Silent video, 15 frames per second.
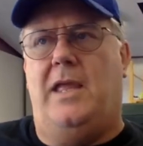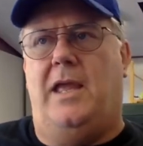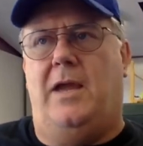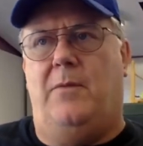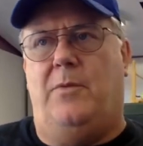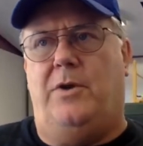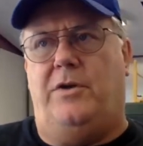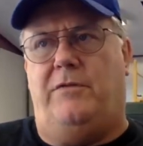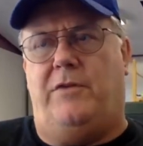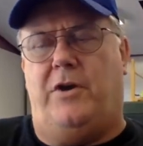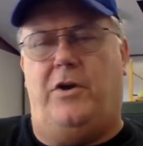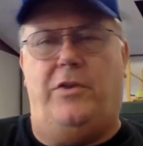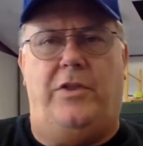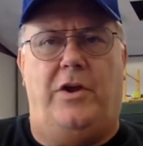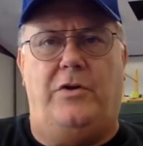And we're
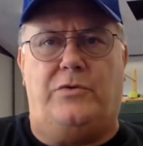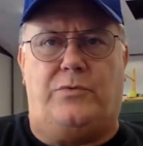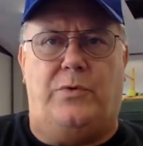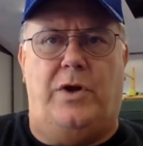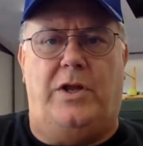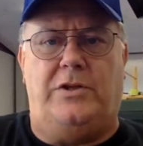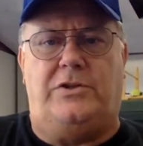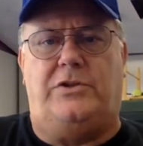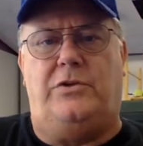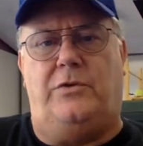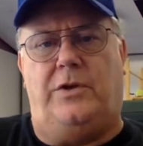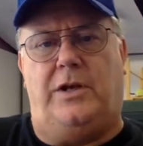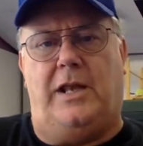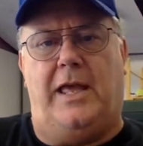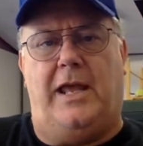diverting those runs to
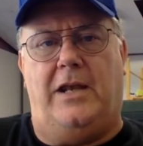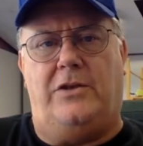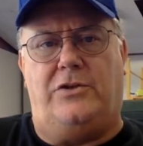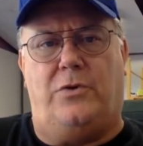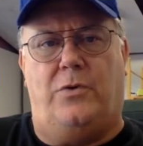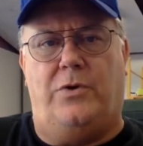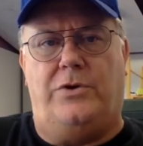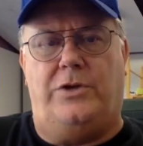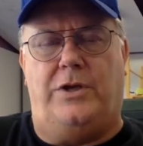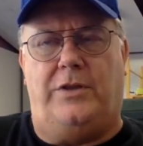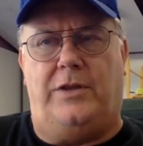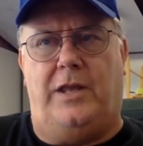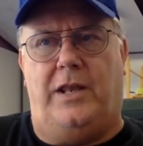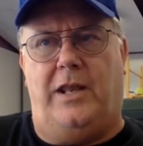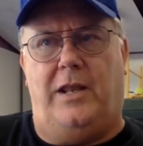Atlanta, Georgia,
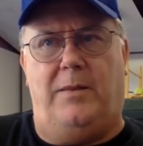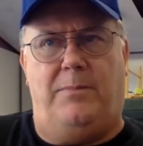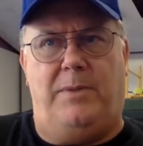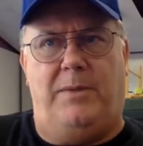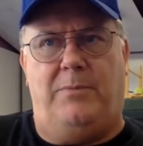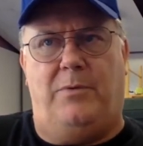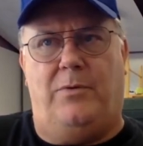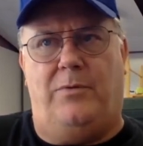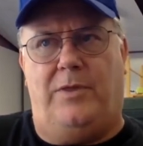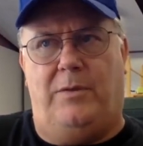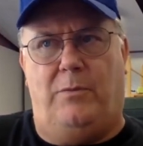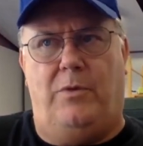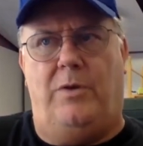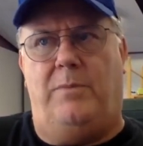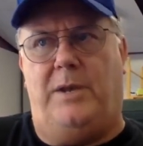and then the people that
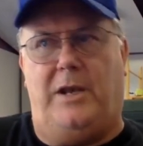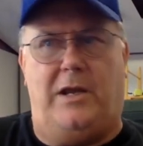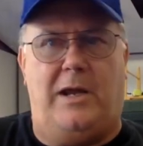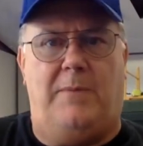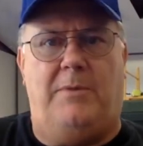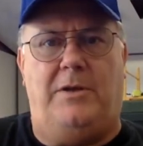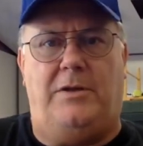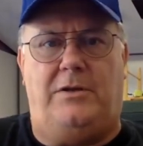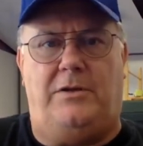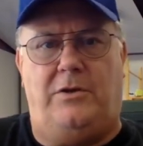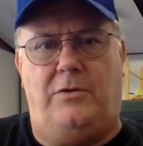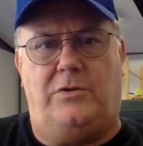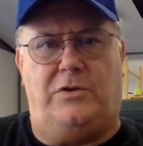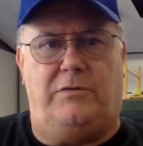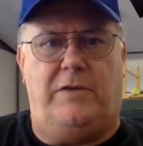would have been coming
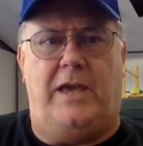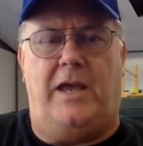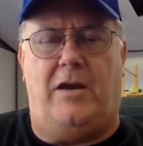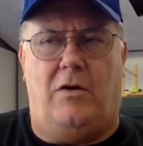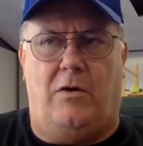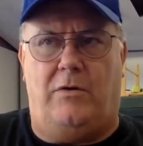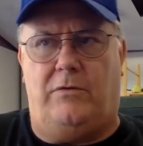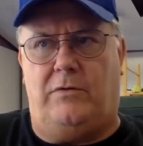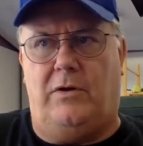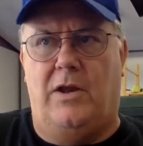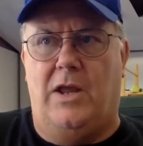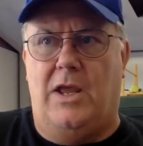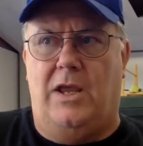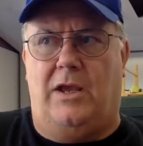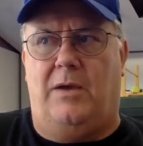to Savannah or
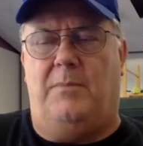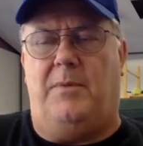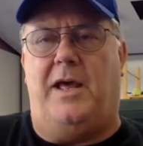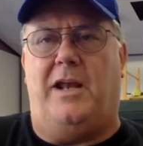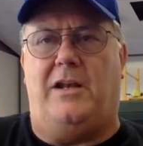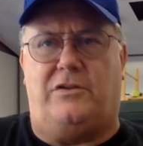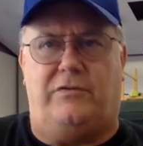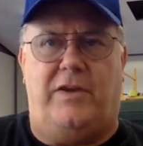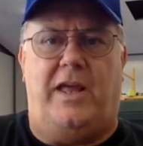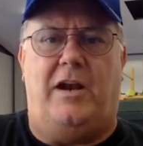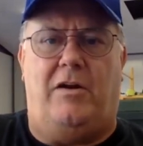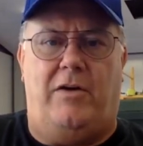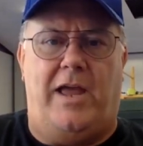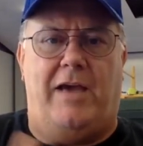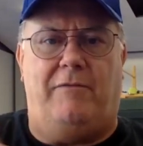coming out of
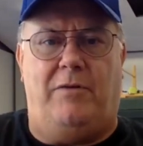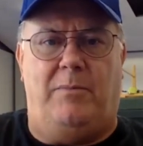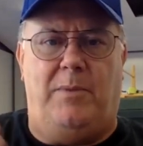Savannah are having to